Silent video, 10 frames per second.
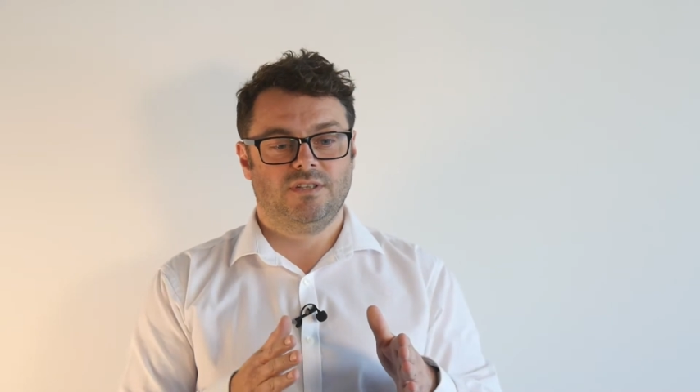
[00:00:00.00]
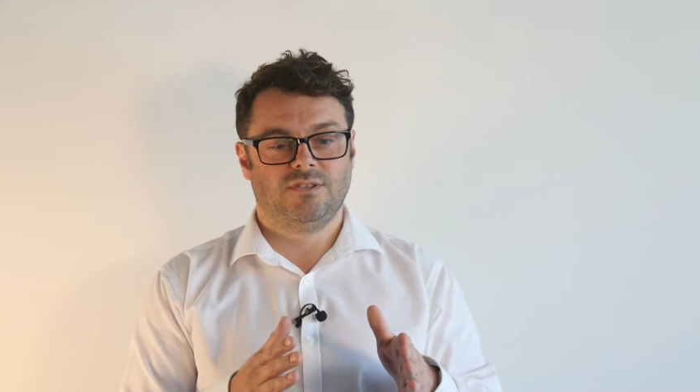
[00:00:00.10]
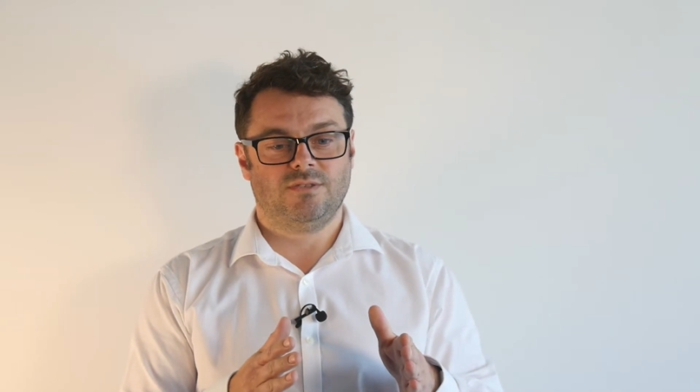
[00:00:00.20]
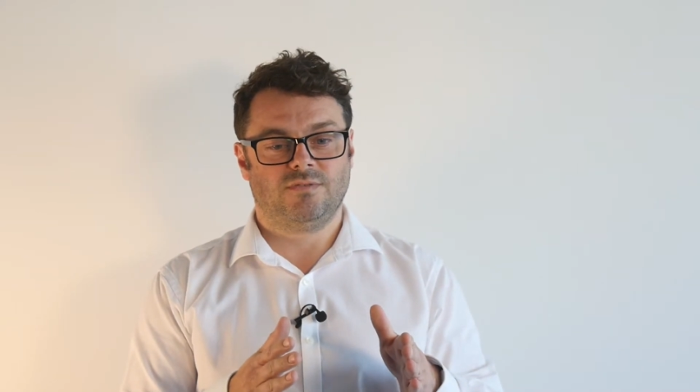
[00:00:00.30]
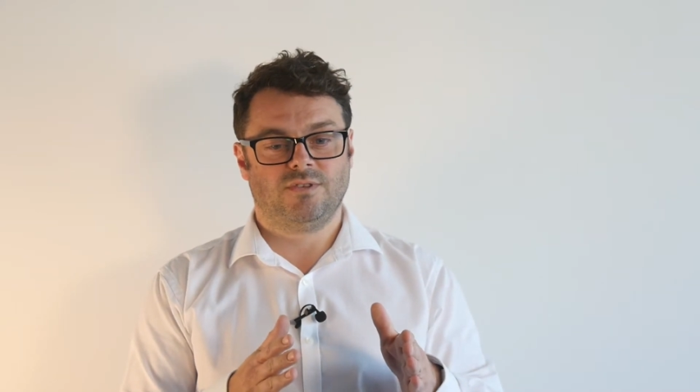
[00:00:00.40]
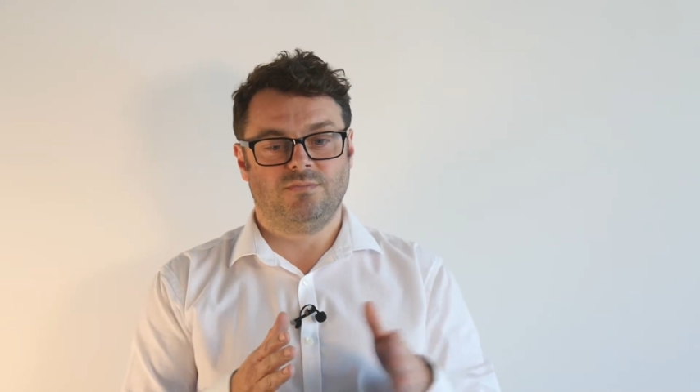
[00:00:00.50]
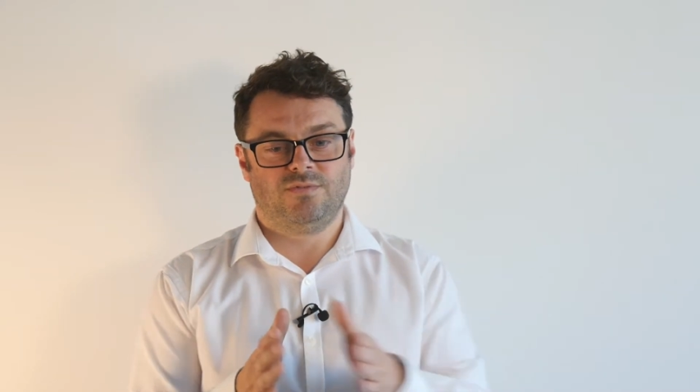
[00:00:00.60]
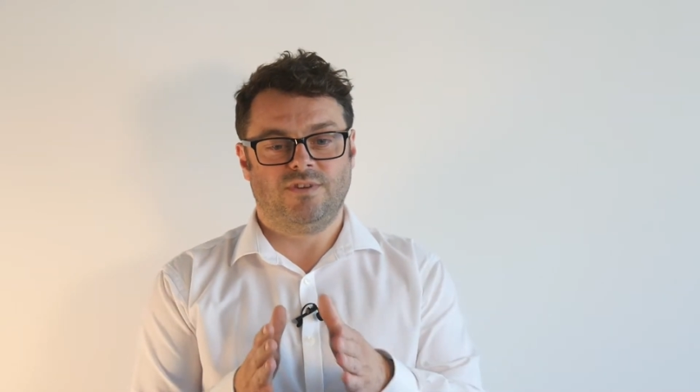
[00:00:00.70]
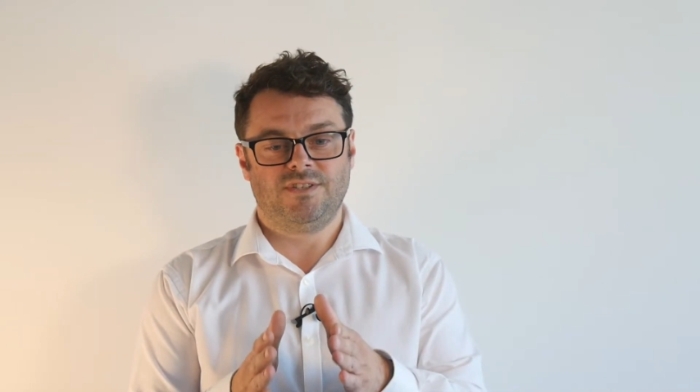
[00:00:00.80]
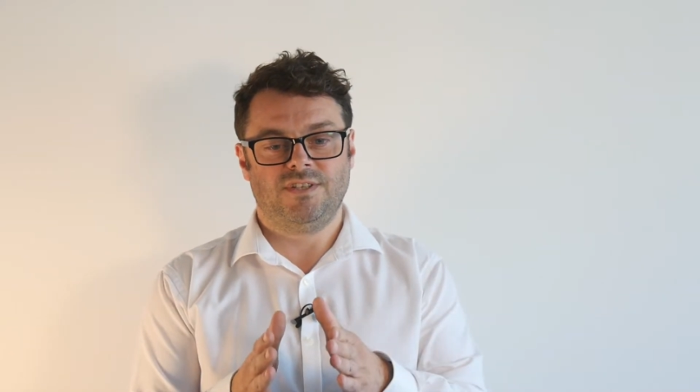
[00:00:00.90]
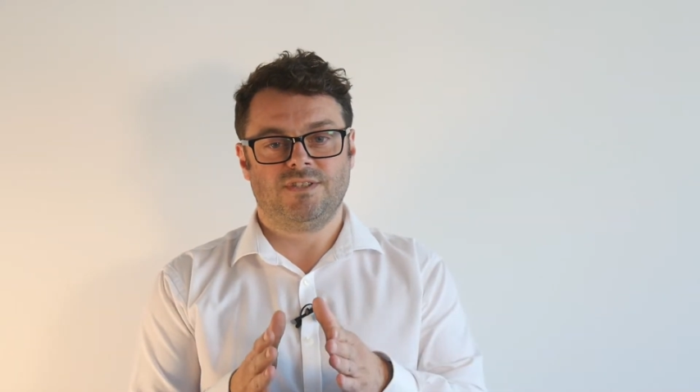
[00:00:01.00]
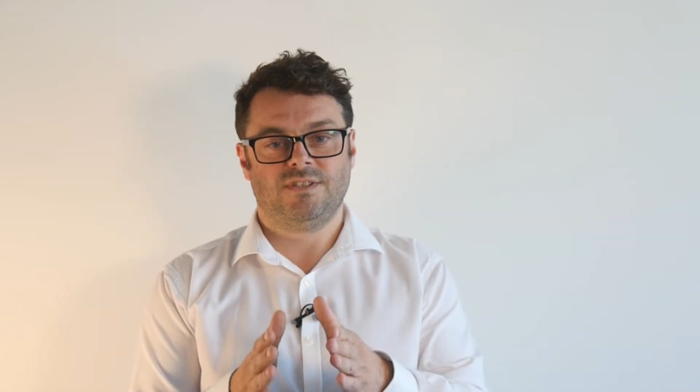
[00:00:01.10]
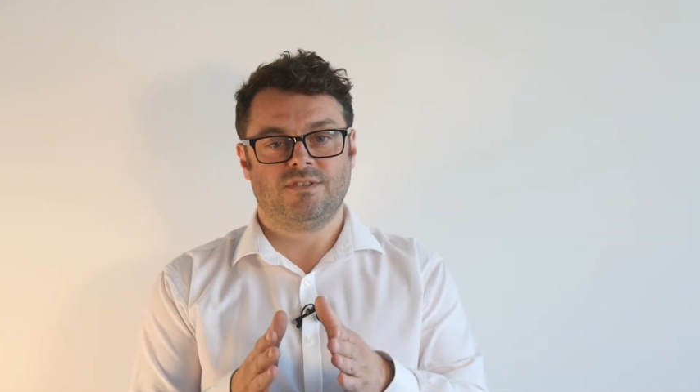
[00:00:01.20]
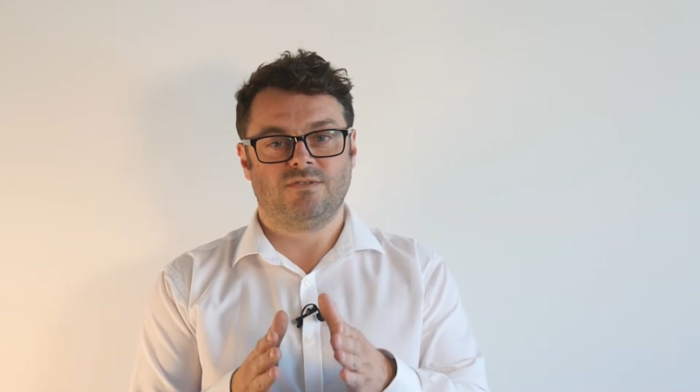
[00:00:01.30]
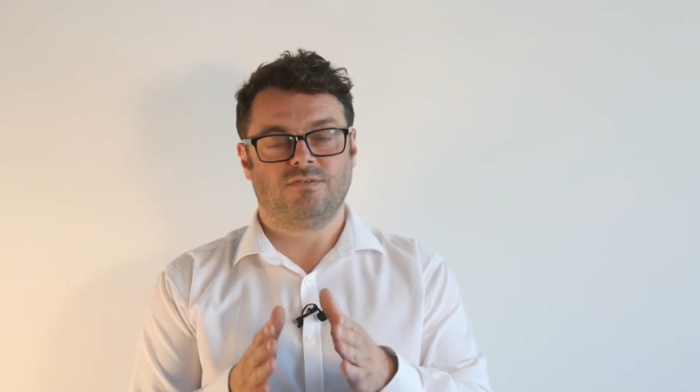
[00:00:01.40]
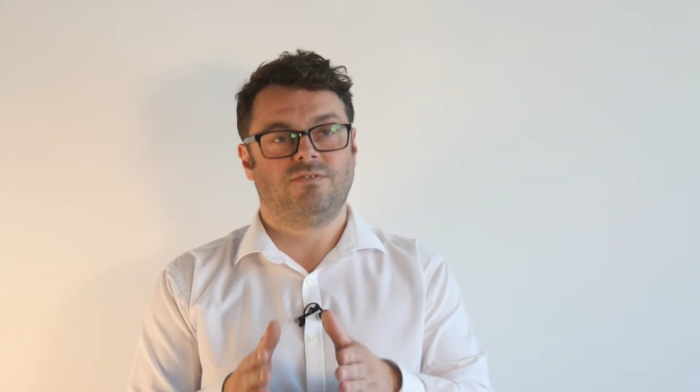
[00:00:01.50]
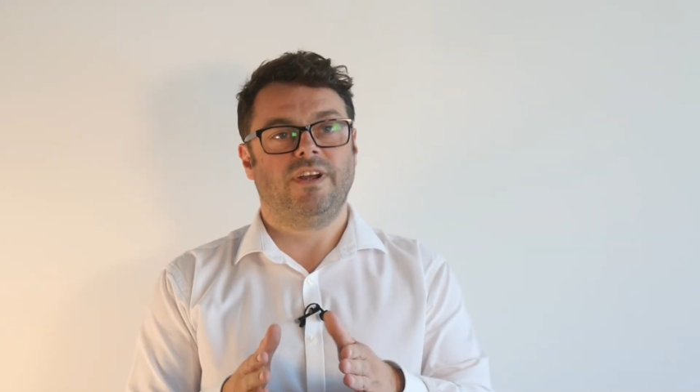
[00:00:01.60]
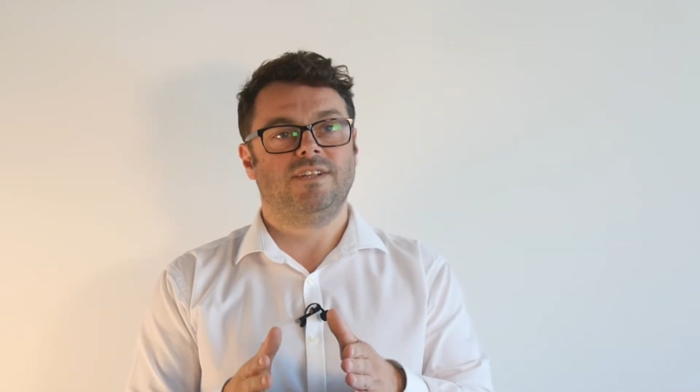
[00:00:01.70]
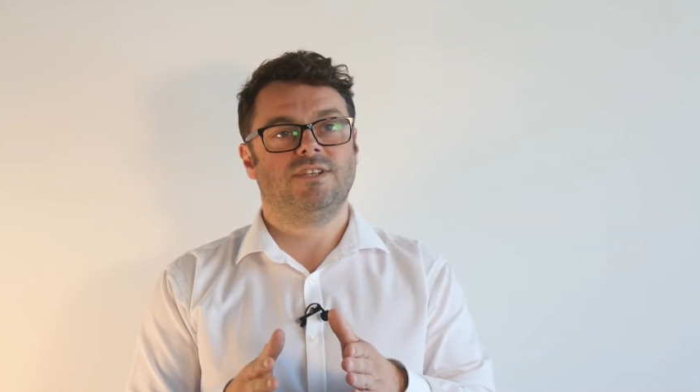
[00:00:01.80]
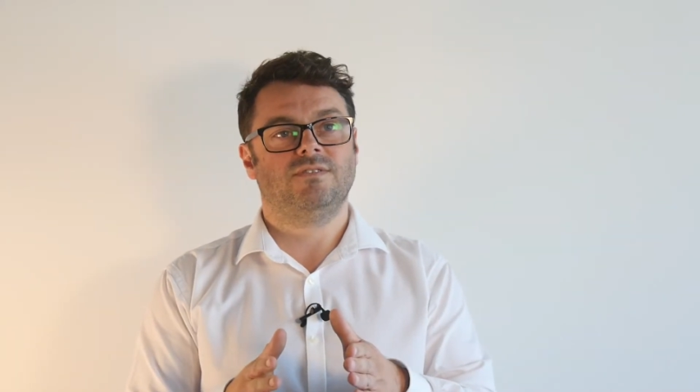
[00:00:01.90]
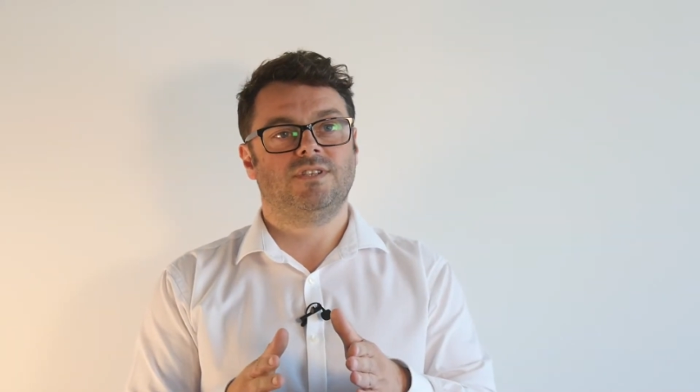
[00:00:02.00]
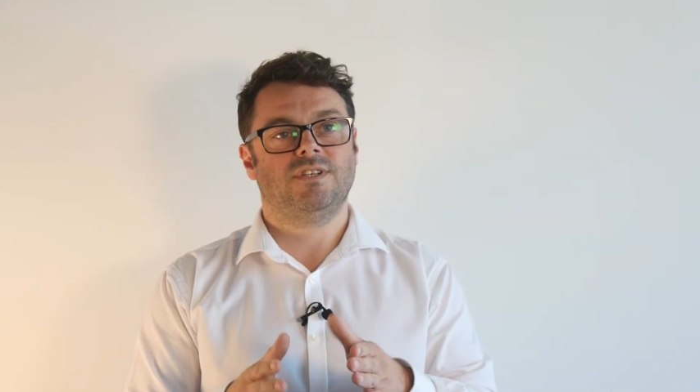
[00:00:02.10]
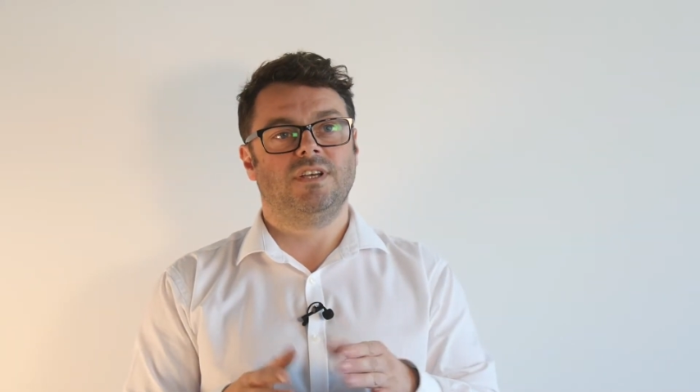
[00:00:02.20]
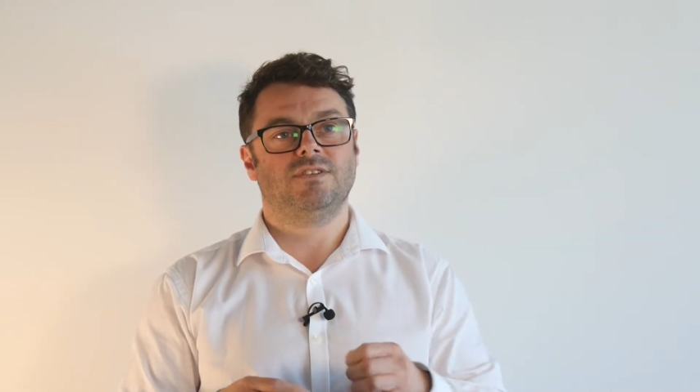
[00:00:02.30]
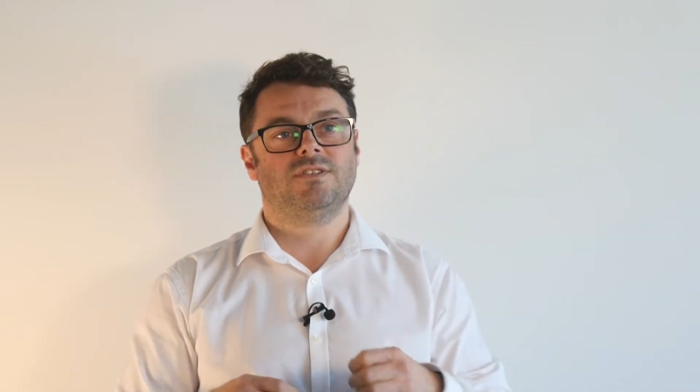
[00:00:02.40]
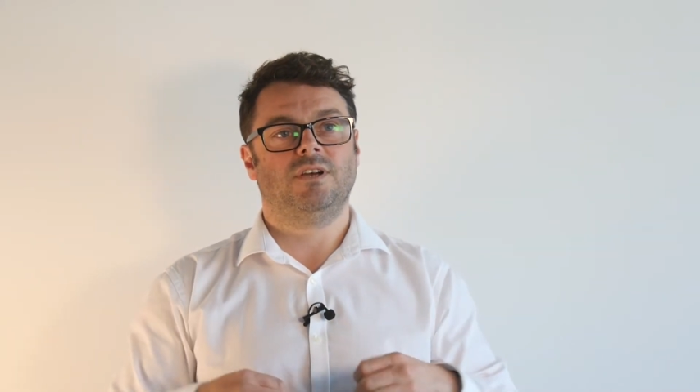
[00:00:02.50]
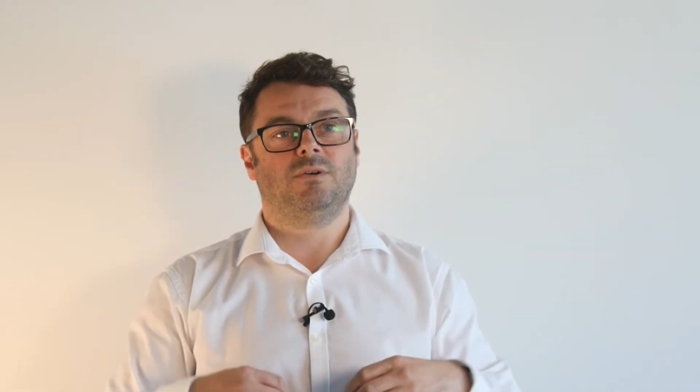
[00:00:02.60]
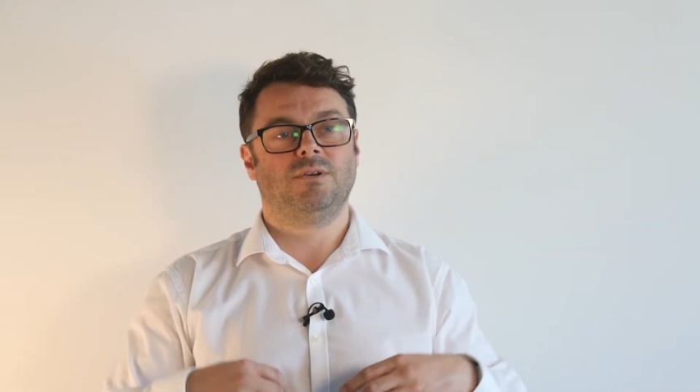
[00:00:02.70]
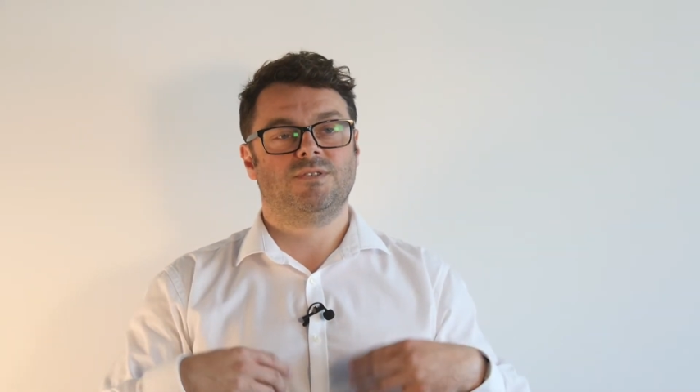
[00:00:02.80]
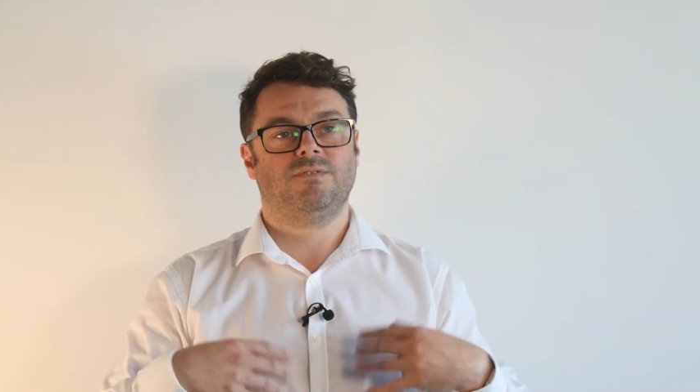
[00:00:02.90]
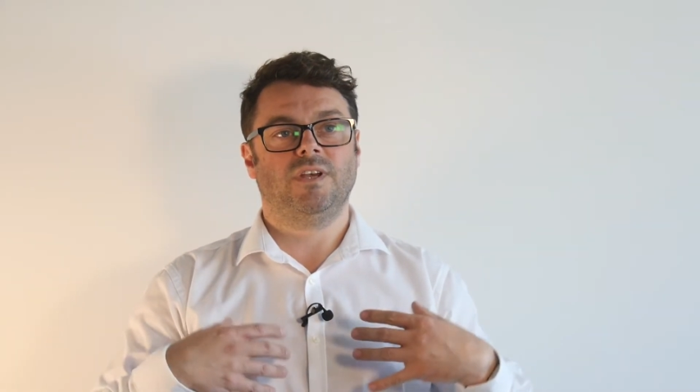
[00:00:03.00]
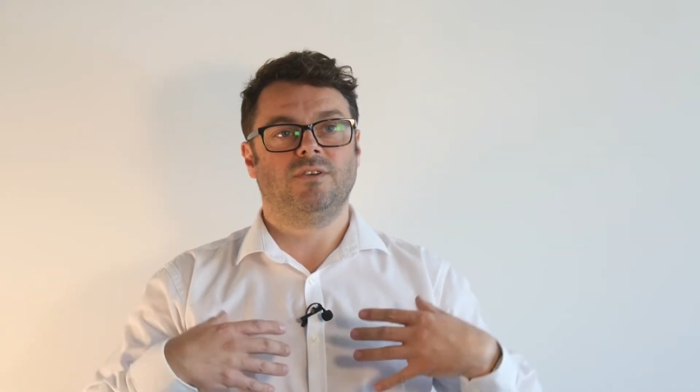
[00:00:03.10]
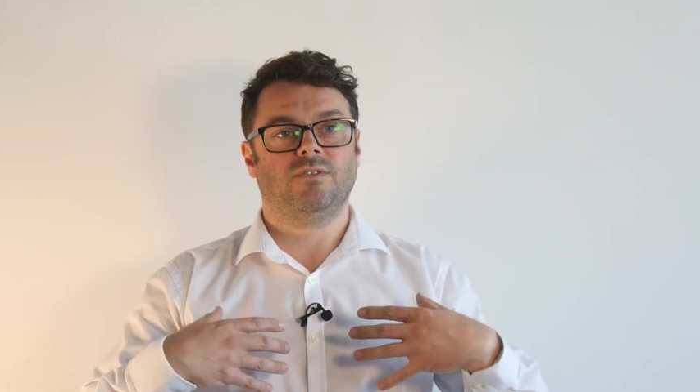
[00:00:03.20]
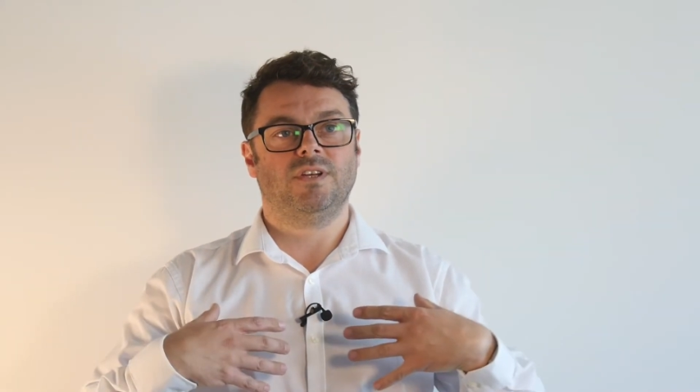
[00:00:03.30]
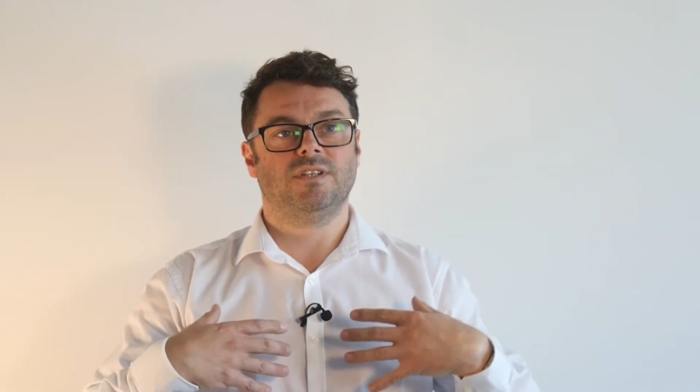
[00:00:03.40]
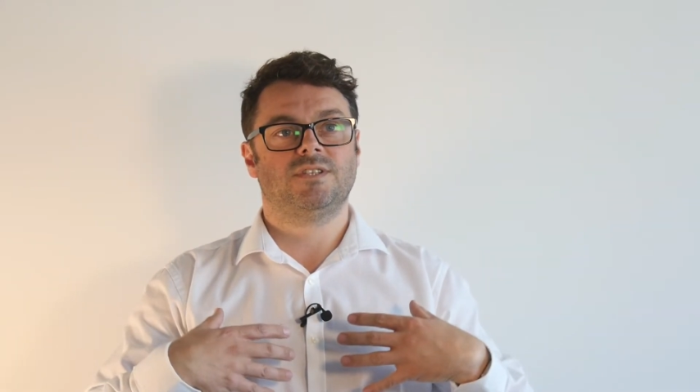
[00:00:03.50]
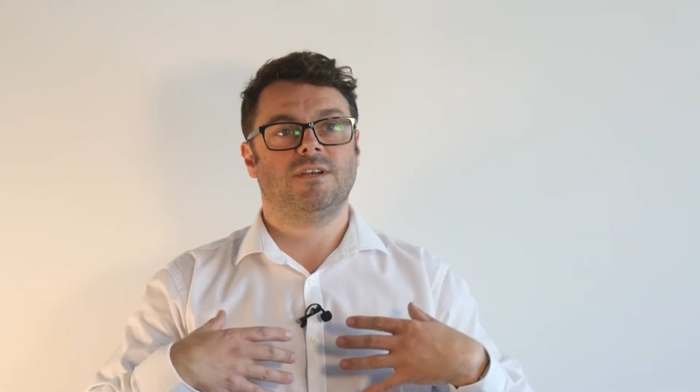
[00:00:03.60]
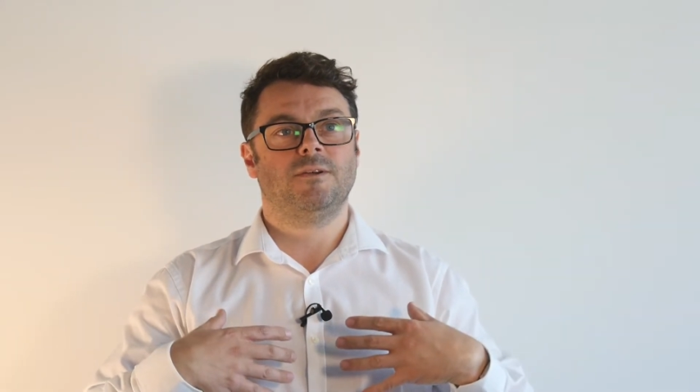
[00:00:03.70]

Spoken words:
sort of compresses sort of creativity, so I always feel that